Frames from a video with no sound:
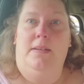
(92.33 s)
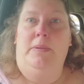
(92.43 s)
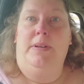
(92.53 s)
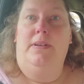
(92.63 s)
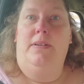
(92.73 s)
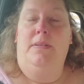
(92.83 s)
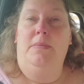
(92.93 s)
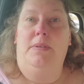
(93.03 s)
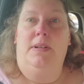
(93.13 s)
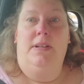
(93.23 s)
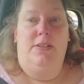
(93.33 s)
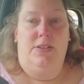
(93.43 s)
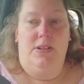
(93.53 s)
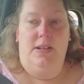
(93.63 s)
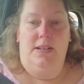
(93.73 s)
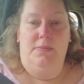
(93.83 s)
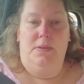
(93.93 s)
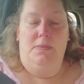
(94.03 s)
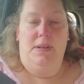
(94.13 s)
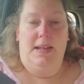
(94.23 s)
Now I'm gonna go home and I'll show you guys
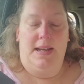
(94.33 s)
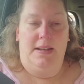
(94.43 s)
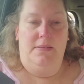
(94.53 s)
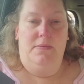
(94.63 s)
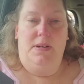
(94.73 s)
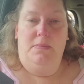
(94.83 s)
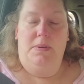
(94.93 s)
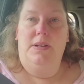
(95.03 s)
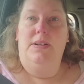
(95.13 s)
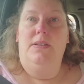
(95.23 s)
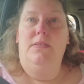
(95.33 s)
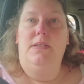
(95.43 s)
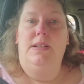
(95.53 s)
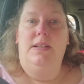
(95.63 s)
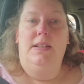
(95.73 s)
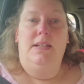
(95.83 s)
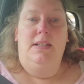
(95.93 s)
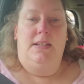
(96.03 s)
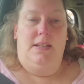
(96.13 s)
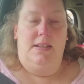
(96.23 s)
what we got and what I'm gonna do and
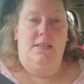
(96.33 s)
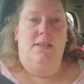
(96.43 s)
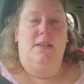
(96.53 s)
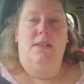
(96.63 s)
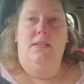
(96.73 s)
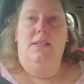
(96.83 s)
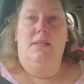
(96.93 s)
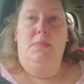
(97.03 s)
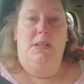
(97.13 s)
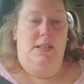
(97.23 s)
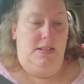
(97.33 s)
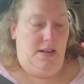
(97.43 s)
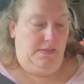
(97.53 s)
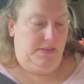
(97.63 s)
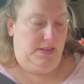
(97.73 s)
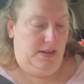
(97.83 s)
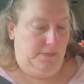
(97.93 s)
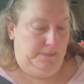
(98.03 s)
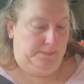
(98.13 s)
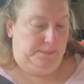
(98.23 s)
get started on some of the stuff. So,